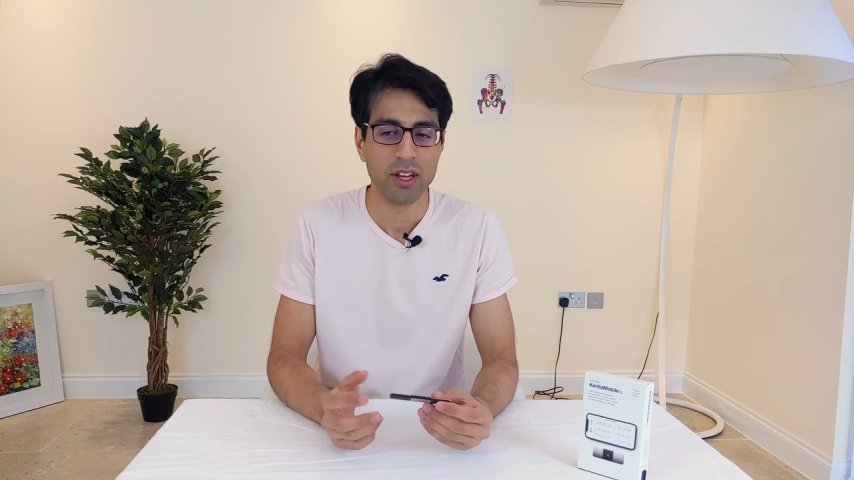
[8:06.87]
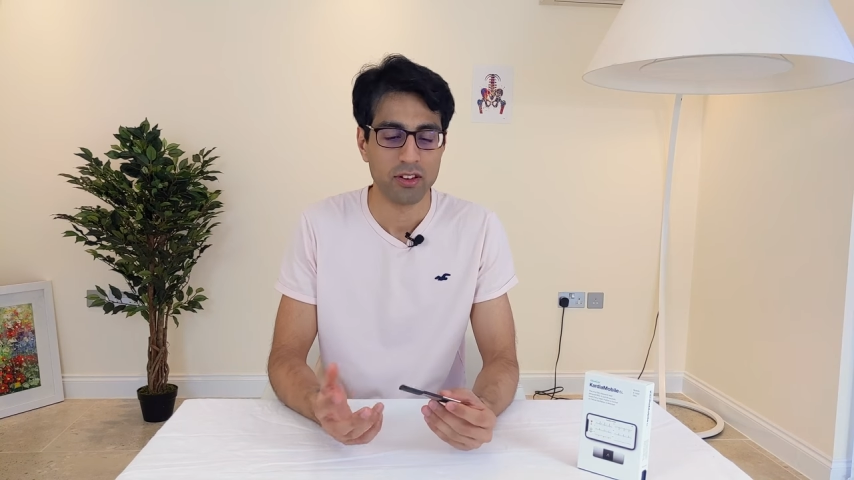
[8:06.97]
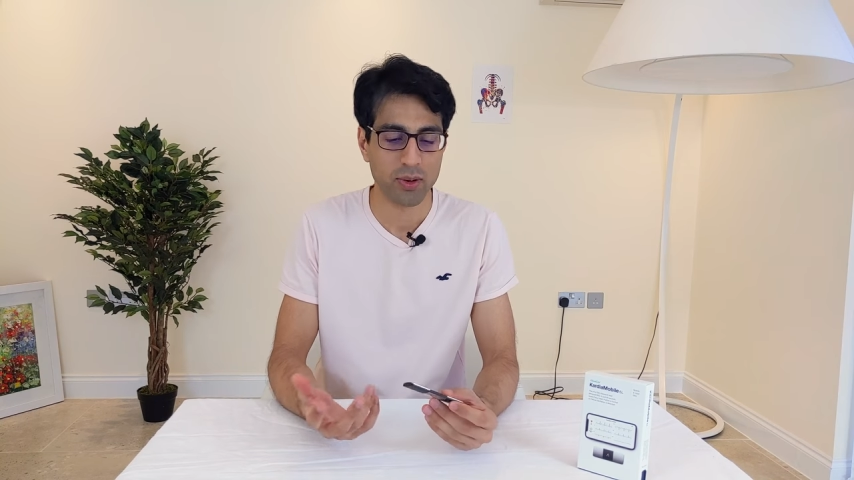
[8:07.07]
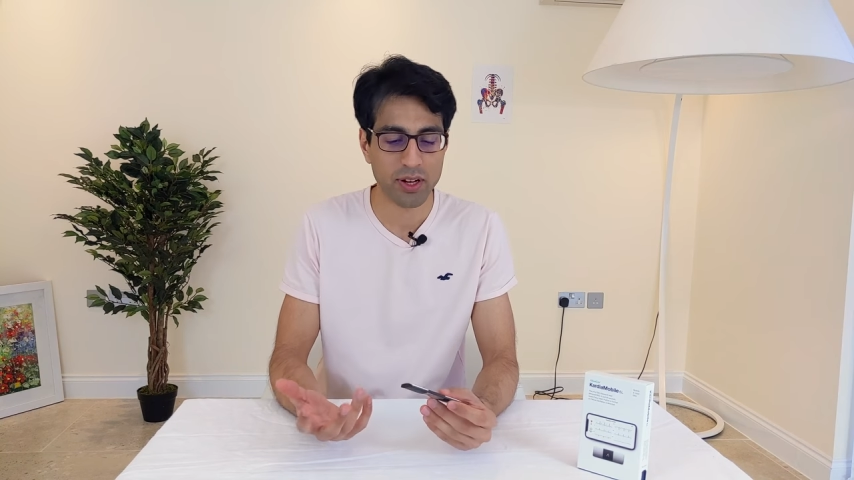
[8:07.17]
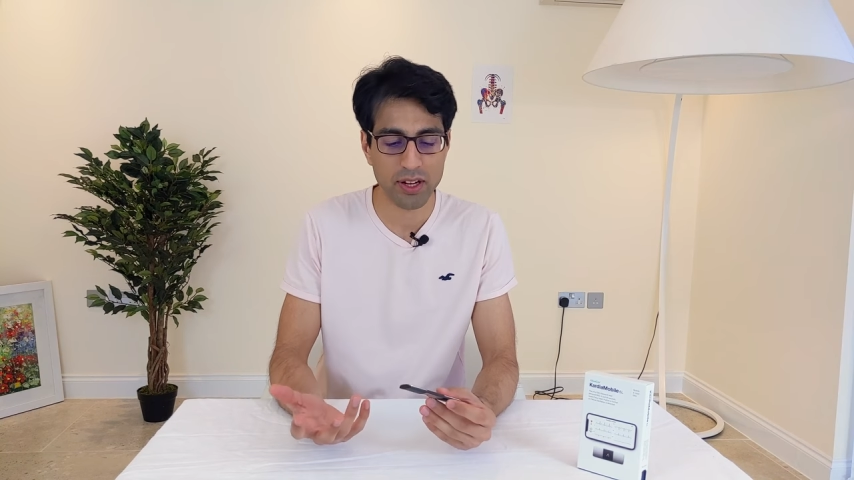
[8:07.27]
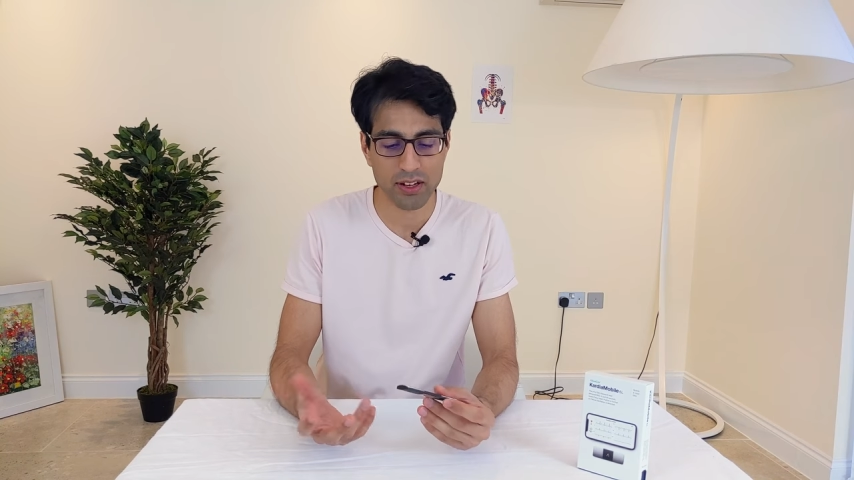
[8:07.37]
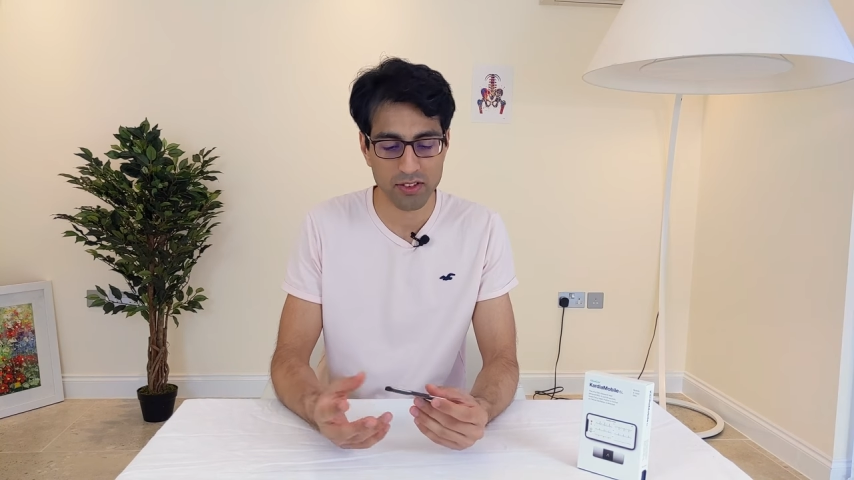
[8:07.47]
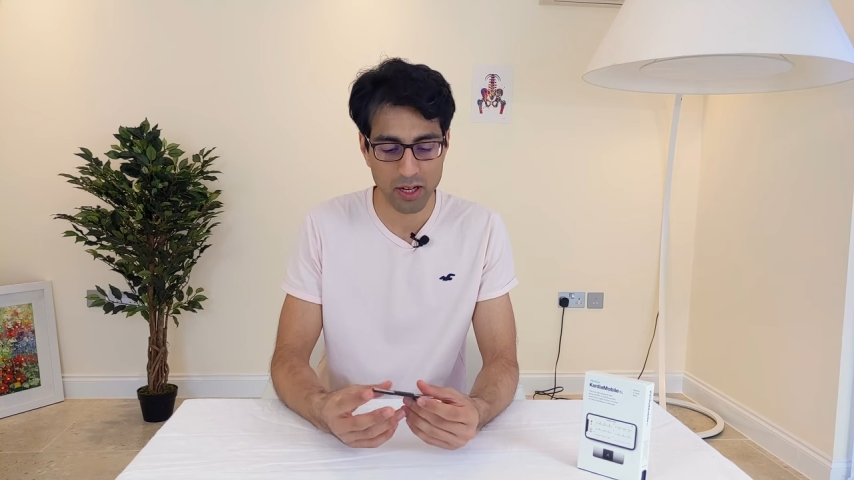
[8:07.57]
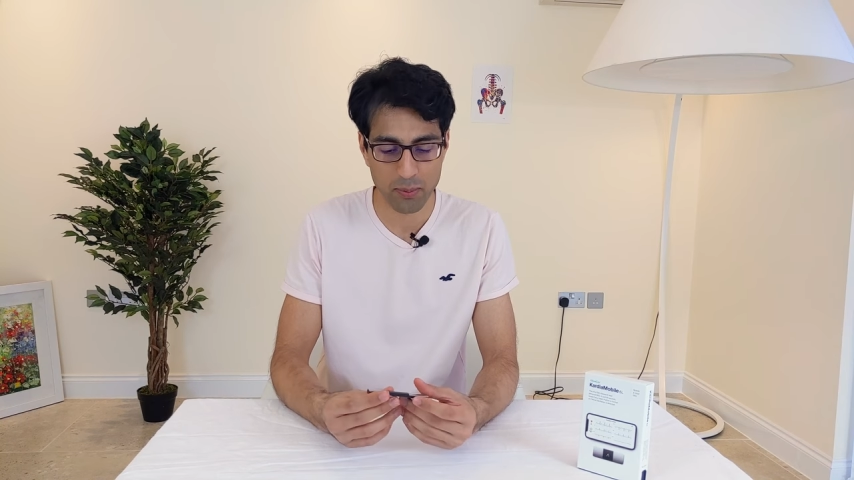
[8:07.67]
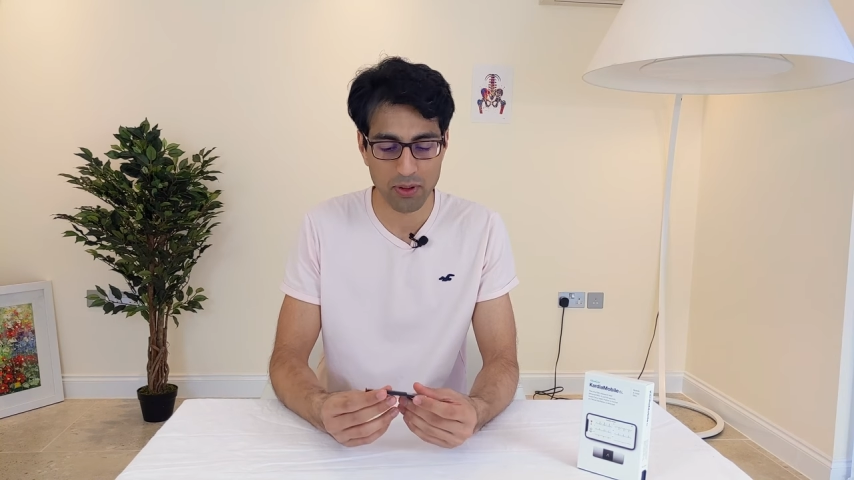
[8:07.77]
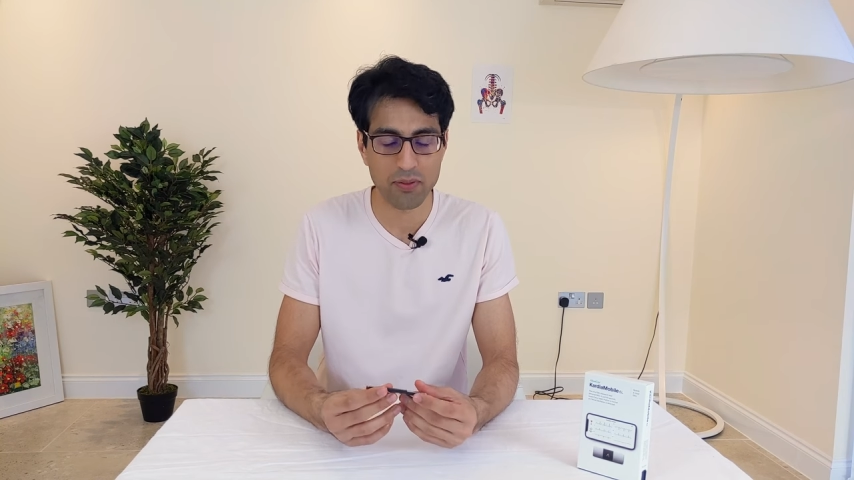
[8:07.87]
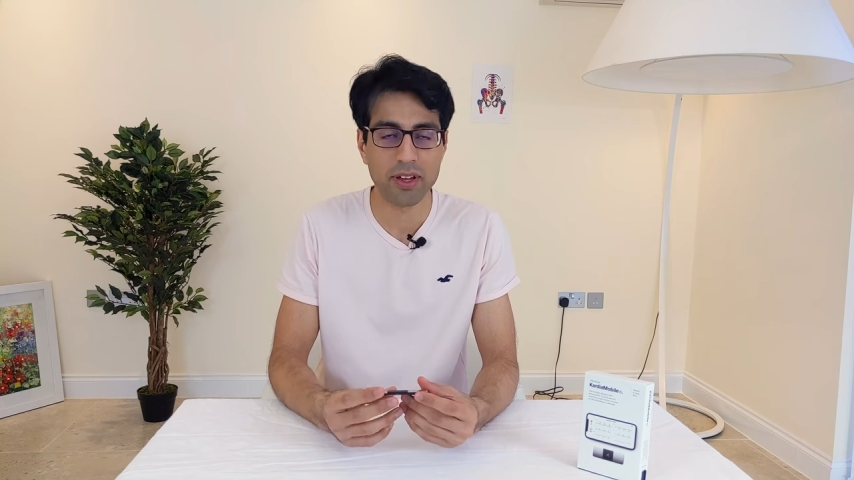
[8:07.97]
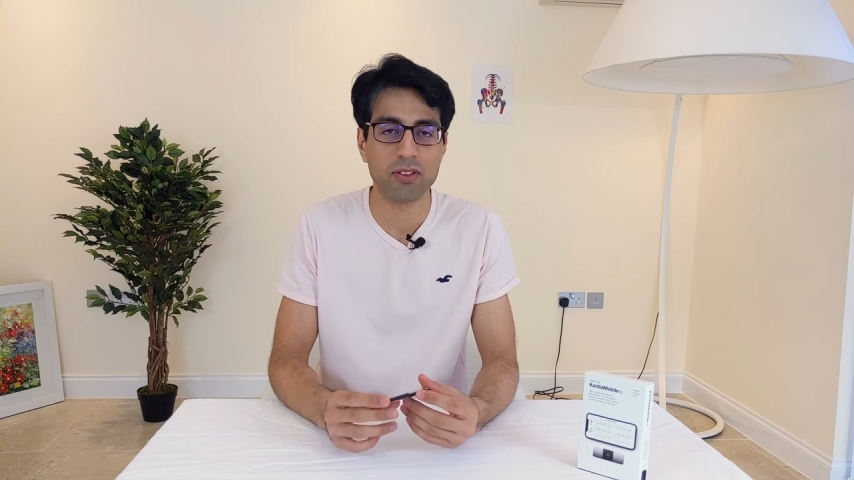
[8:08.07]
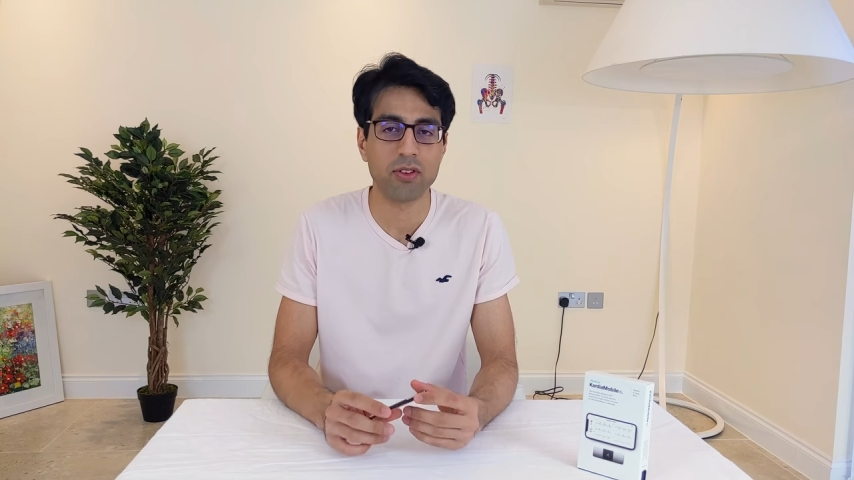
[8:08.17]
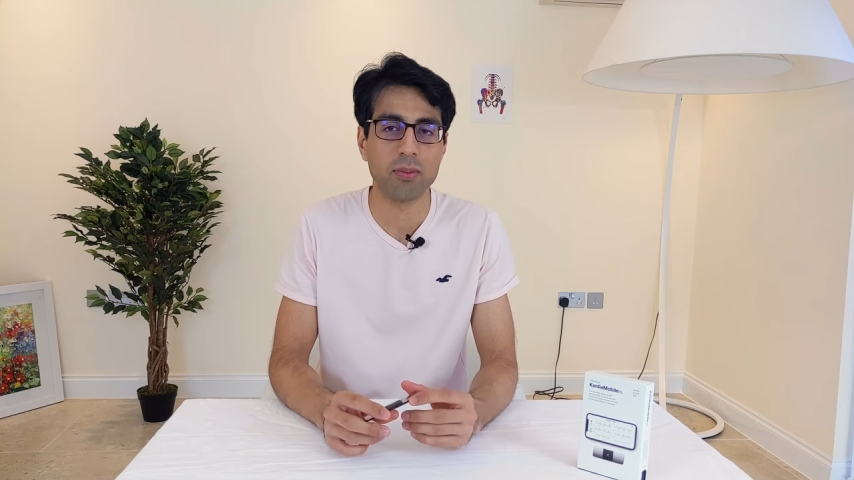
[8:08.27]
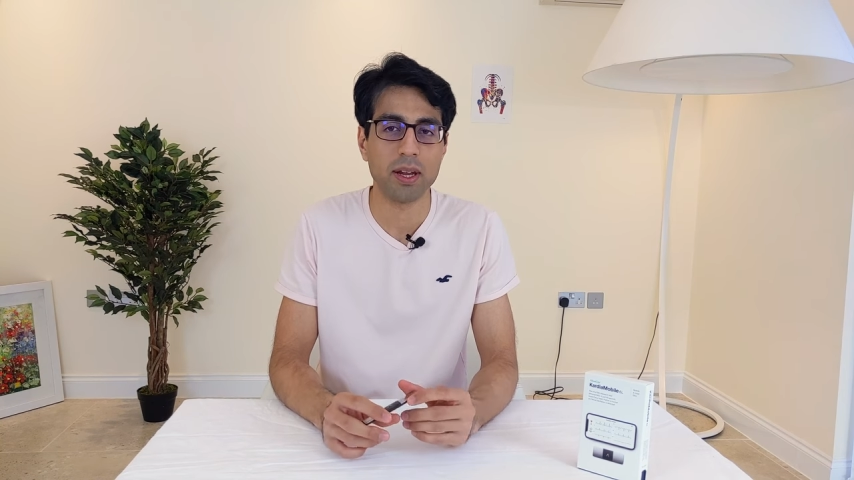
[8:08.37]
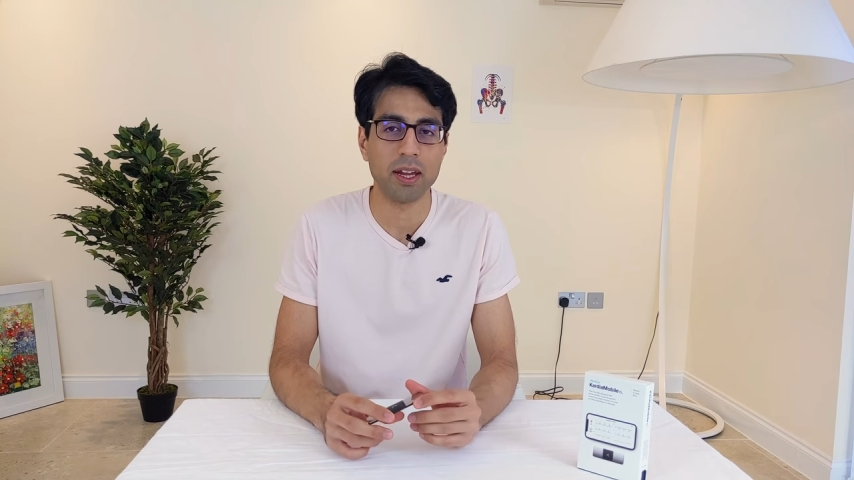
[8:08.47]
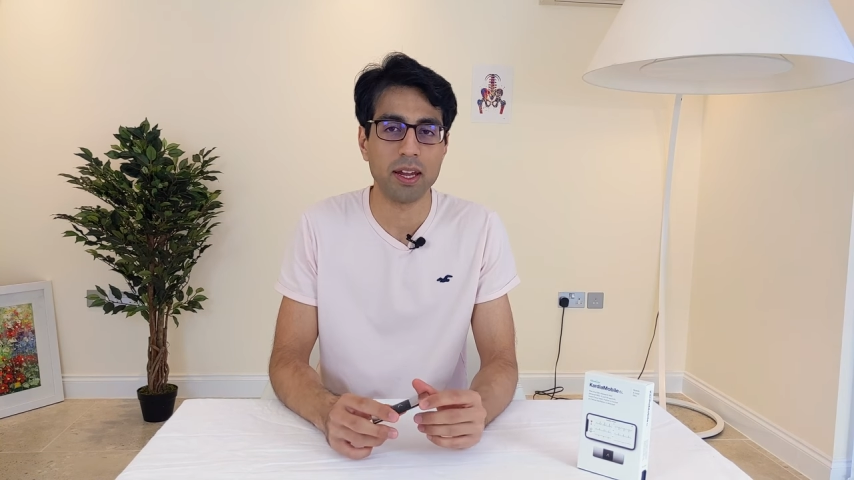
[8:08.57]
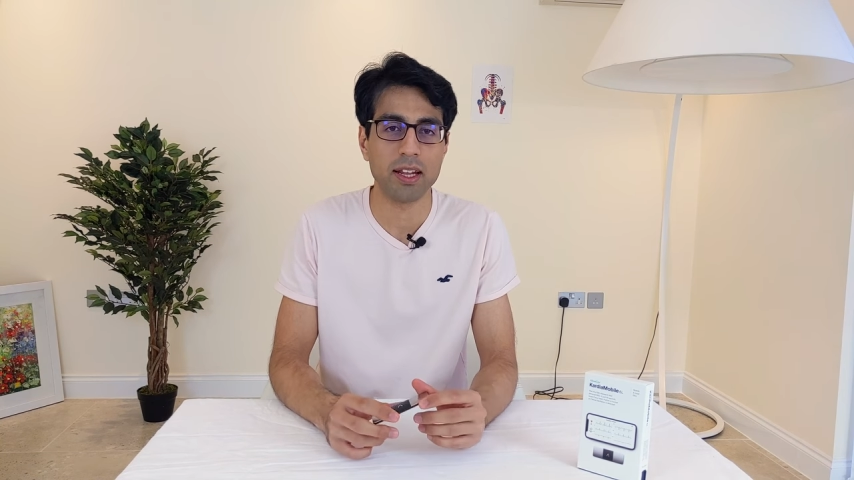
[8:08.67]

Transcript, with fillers: So, a good example of this would be